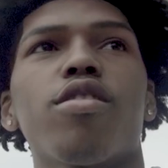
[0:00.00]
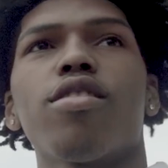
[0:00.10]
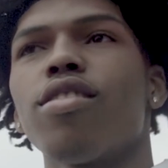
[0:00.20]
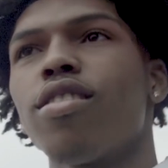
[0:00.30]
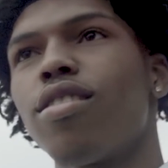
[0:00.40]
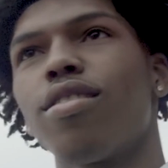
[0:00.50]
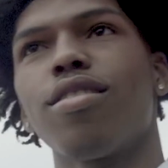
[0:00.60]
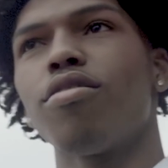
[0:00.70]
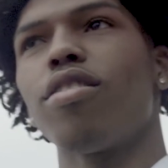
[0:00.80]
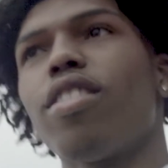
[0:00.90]
here,
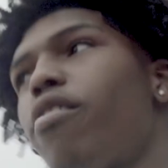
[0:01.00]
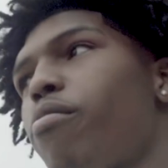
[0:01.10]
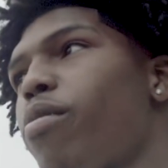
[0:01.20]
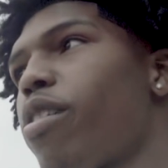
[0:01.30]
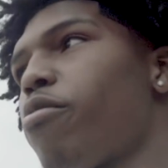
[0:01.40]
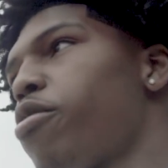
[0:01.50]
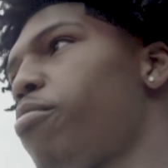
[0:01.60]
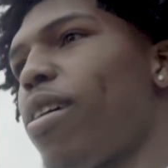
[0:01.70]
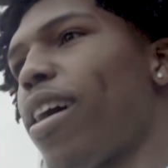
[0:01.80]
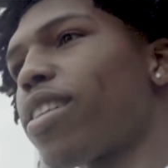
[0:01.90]
you ain't never played real
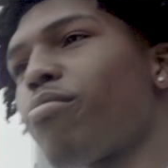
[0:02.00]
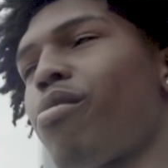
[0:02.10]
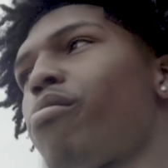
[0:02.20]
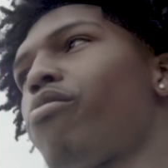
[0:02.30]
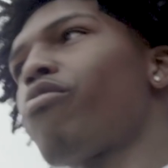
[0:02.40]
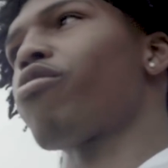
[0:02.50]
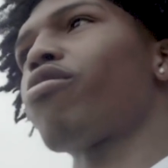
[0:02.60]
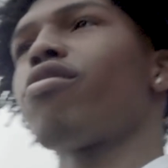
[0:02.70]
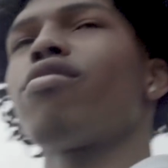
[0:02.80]
basketball before.